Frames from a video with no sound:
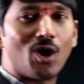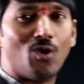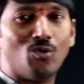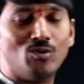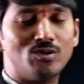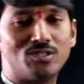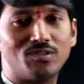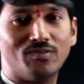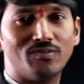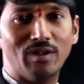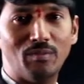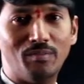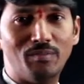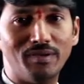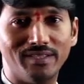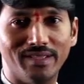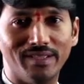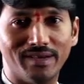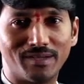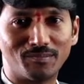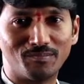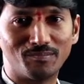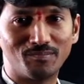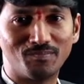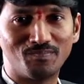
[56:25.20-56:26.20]
counts will be
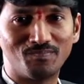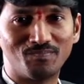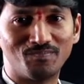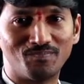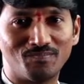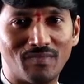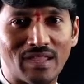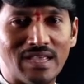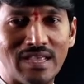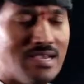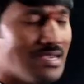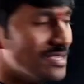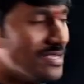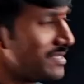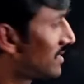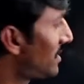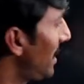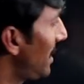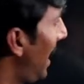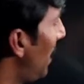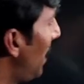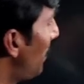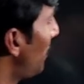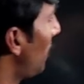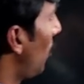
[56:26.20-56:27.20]
there.
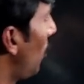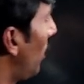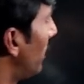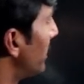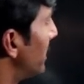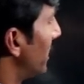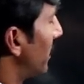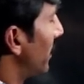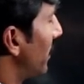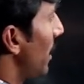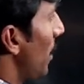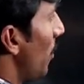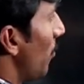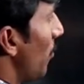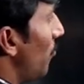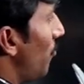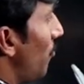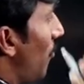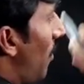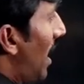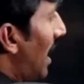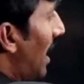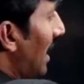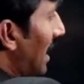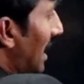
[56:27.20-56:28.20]
Same logic,
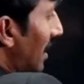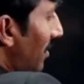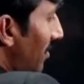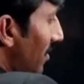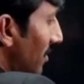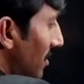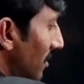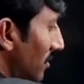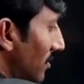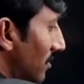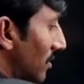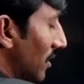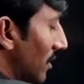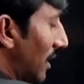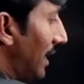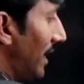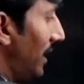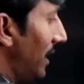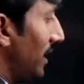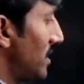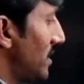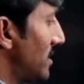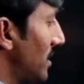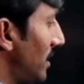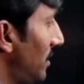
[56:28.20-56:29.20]
whatever the
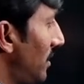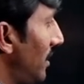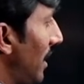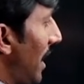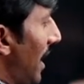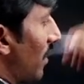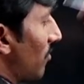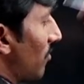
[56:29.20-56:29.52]
3 digit